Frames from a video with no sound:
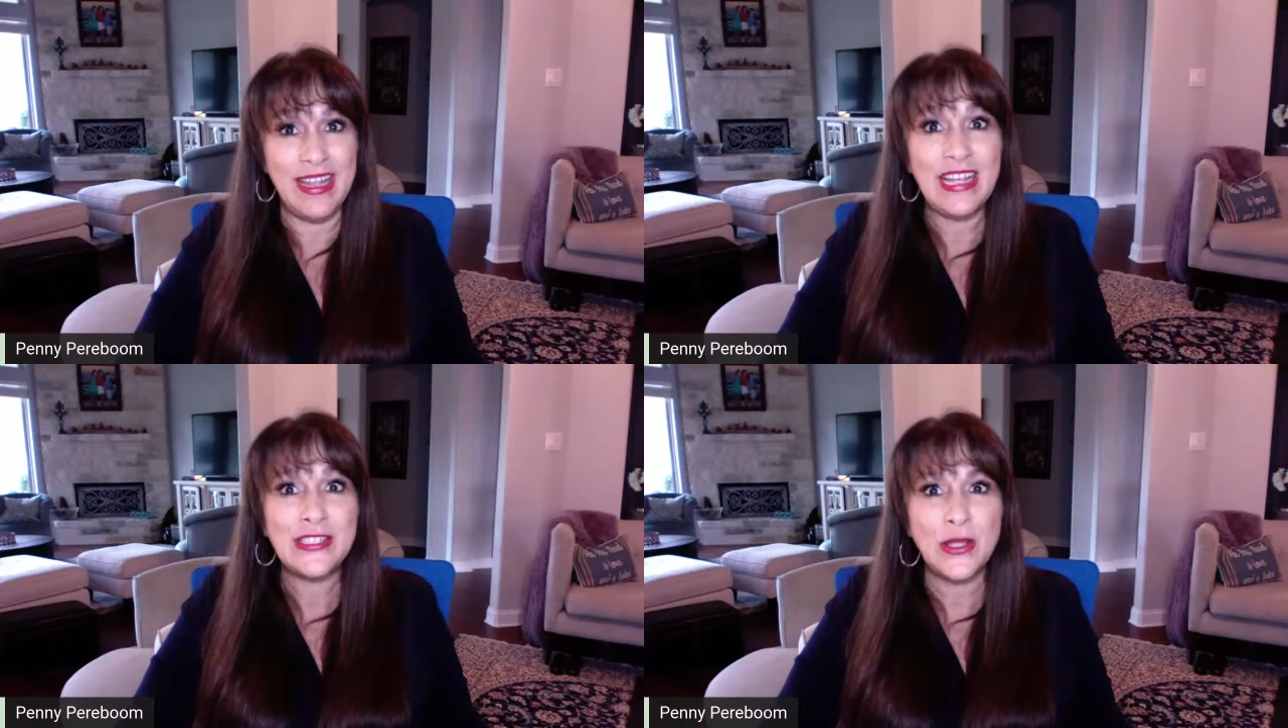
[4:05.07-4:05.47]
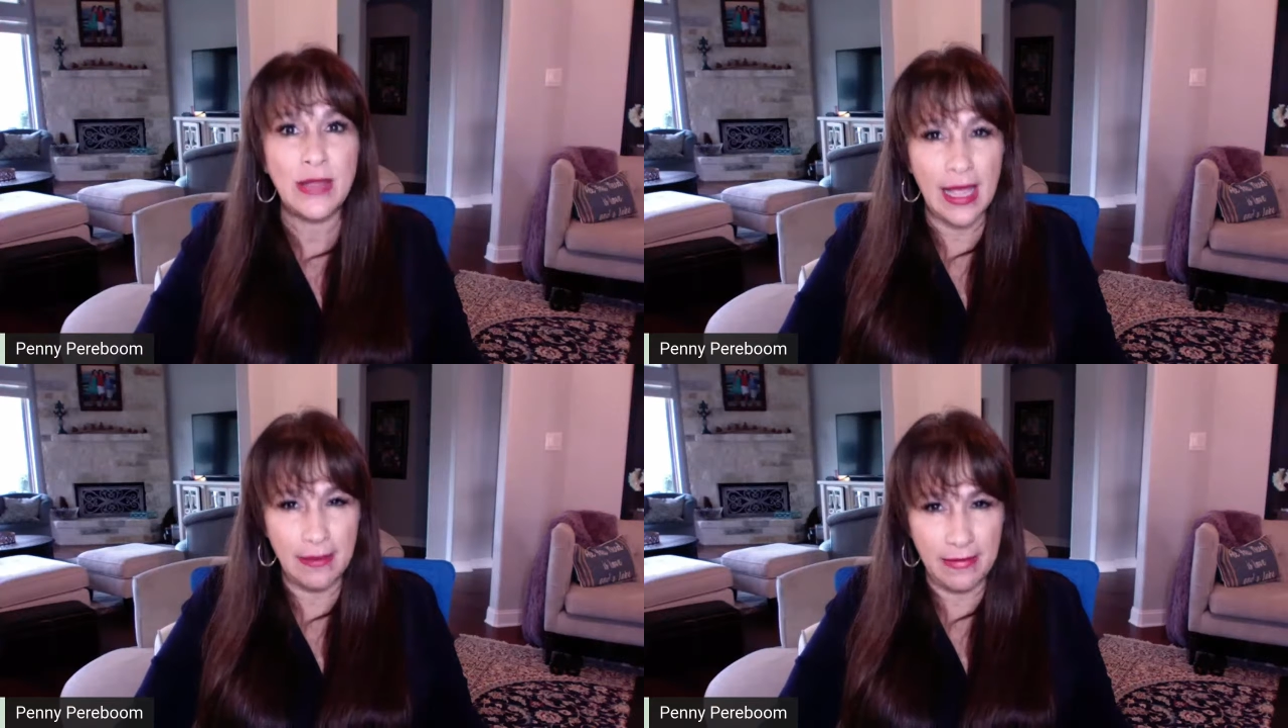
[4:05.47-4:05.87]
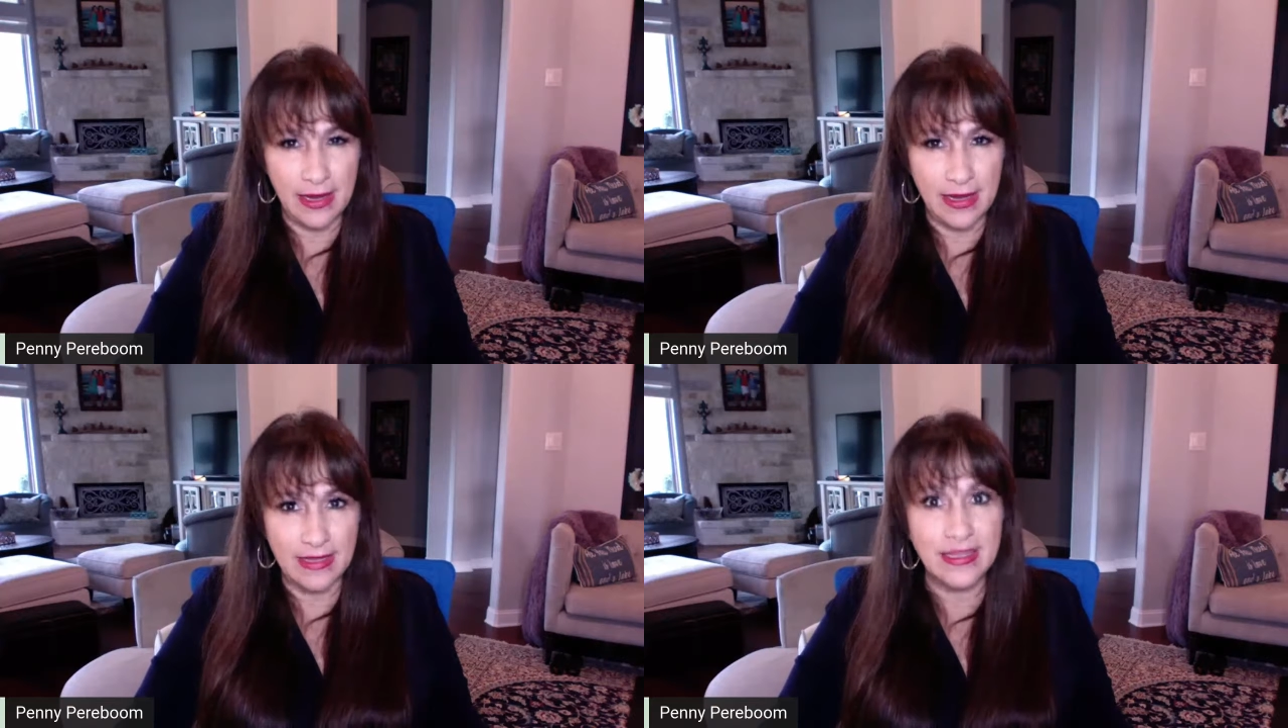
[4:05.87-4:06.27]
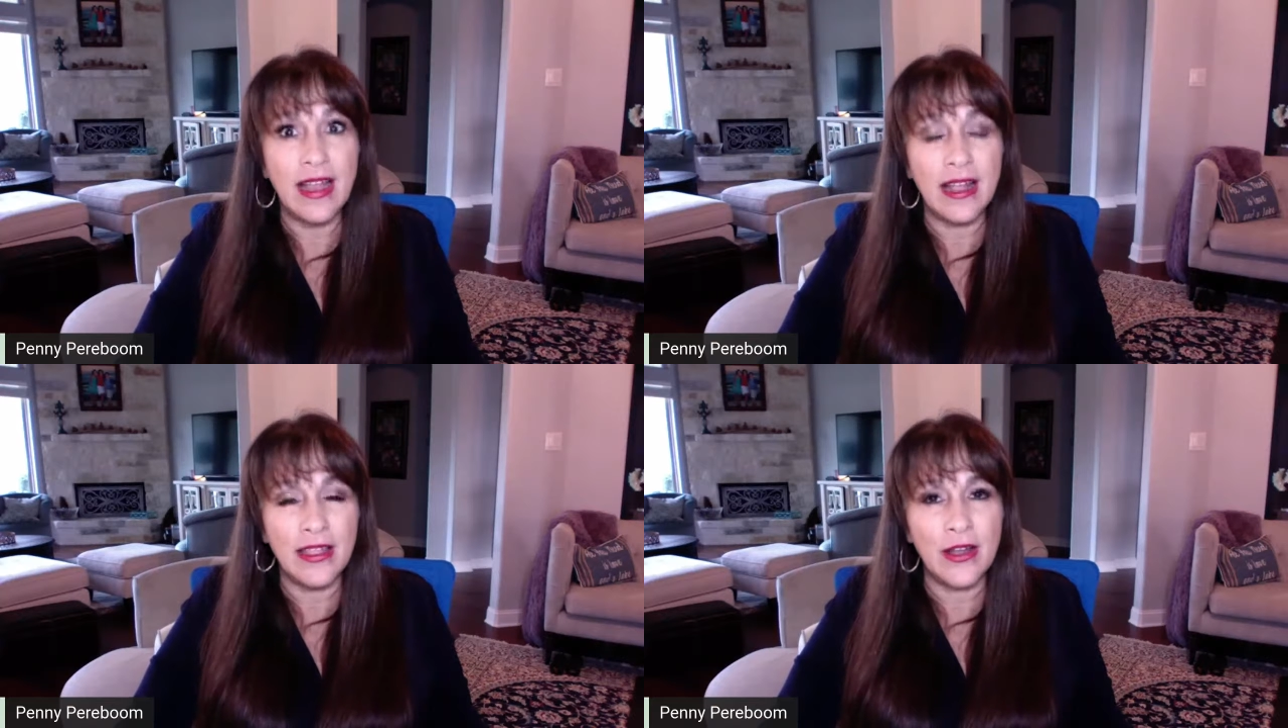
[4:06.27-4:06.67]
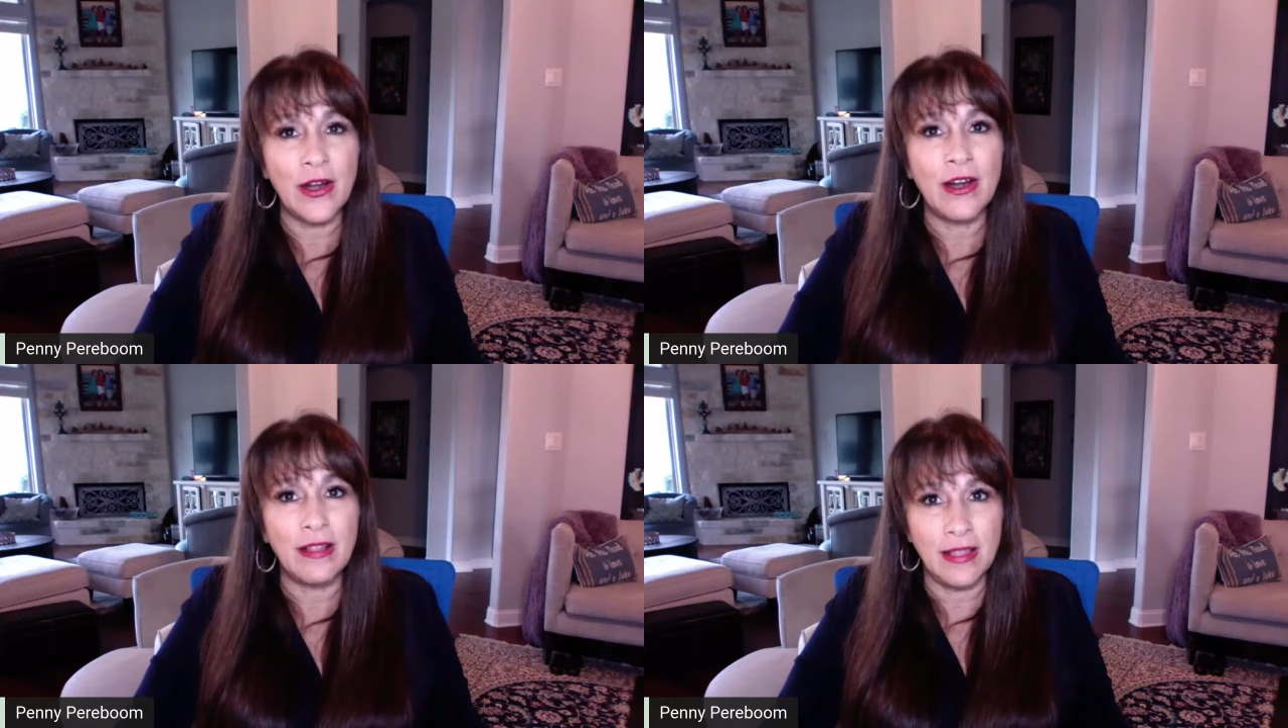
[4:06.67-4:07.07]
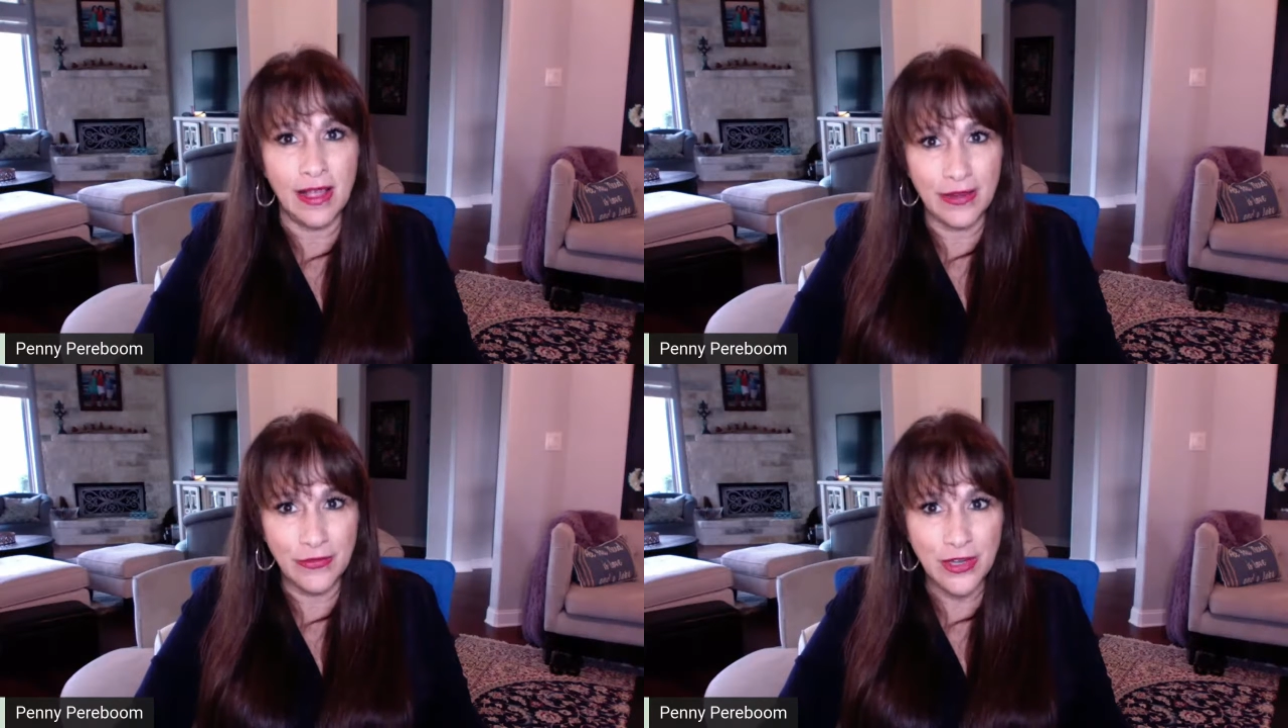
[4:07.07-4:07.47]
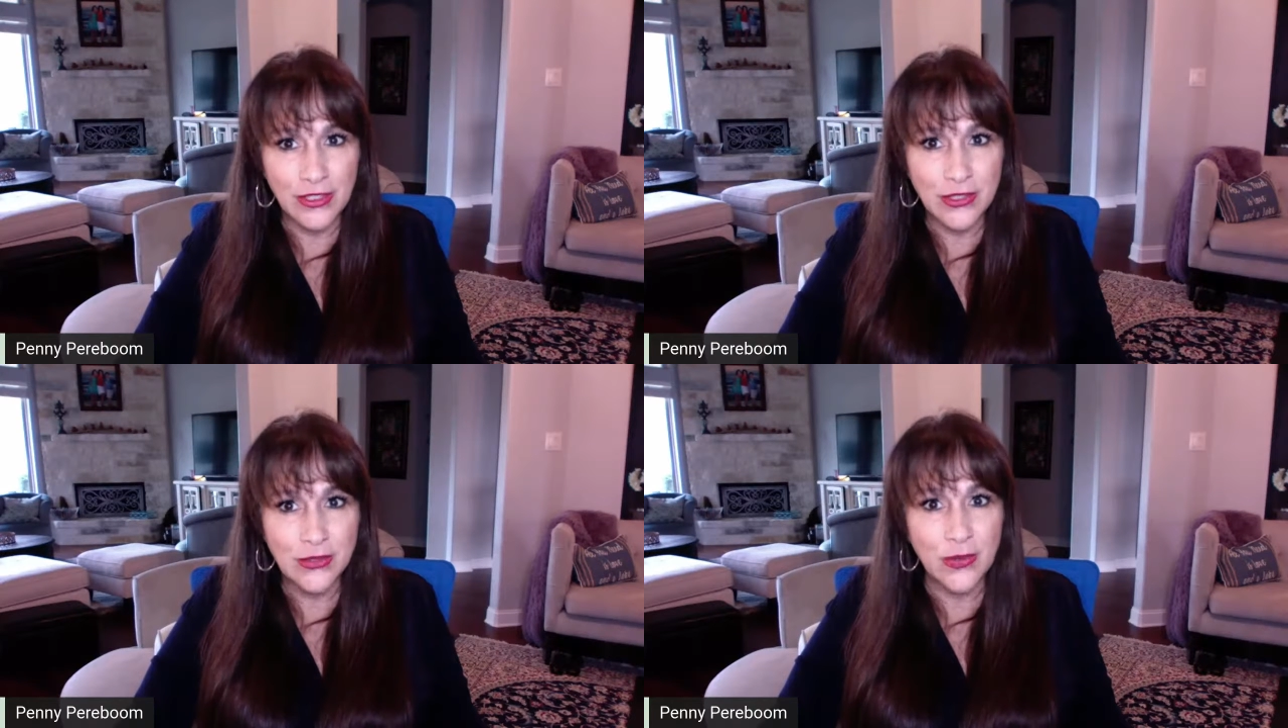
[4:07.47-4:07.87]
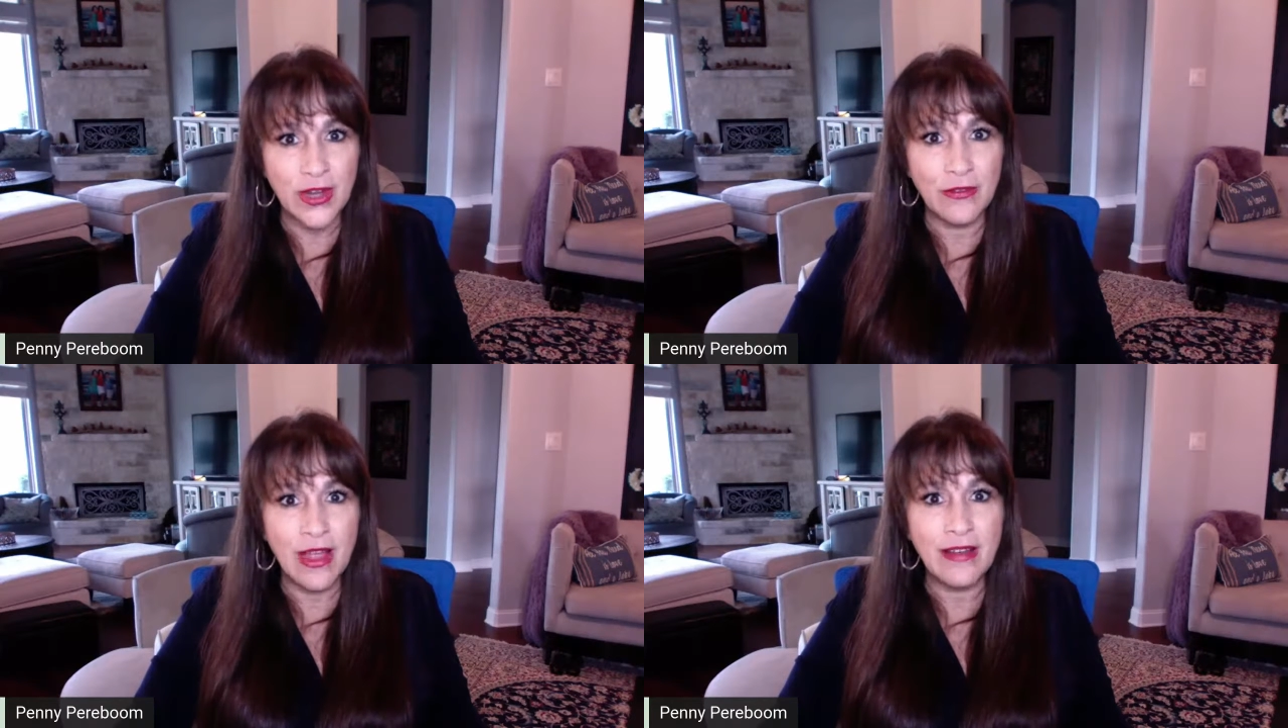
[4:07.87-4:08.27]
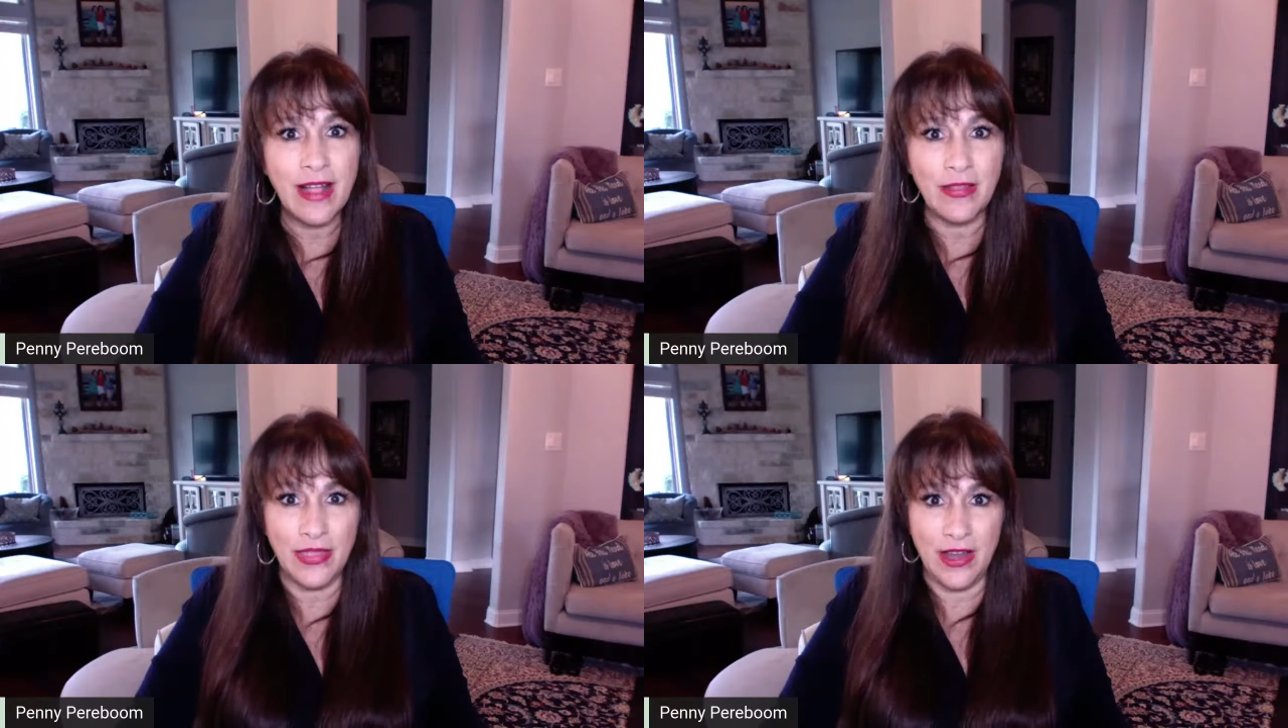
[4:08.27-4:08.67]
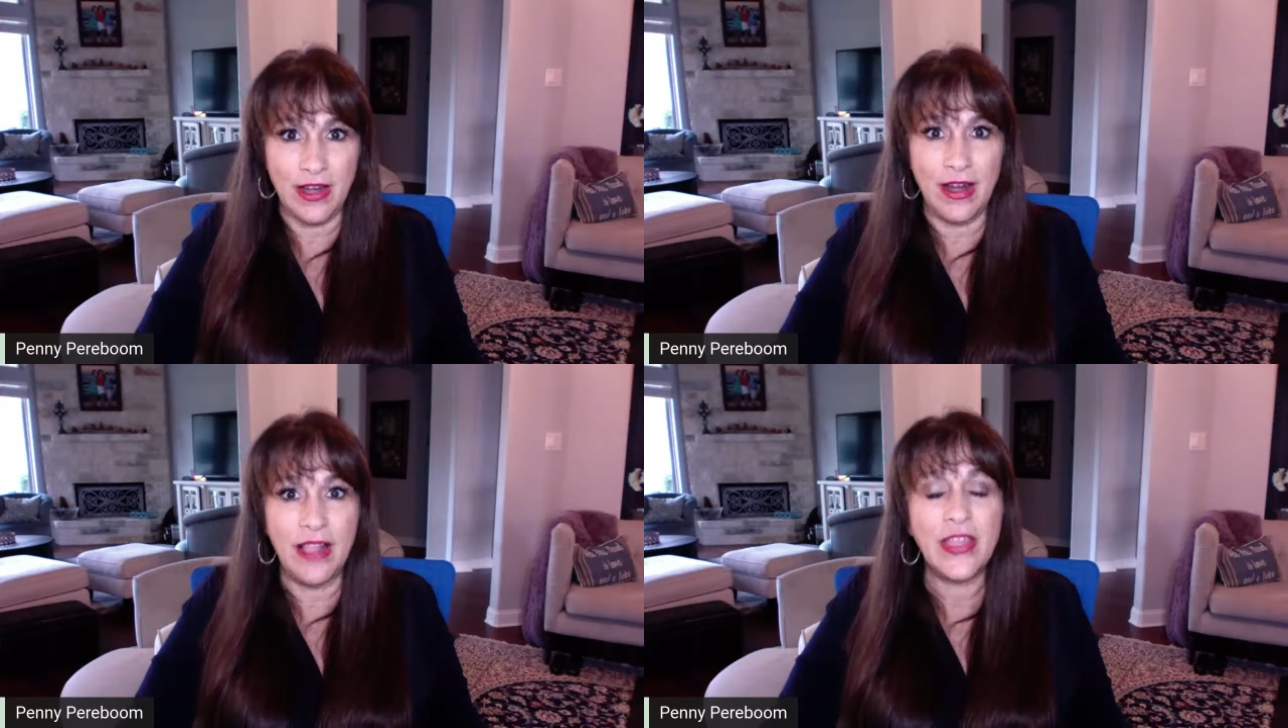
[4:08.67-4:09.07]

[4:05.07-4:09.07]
So that means there are a lot of realtors running around out there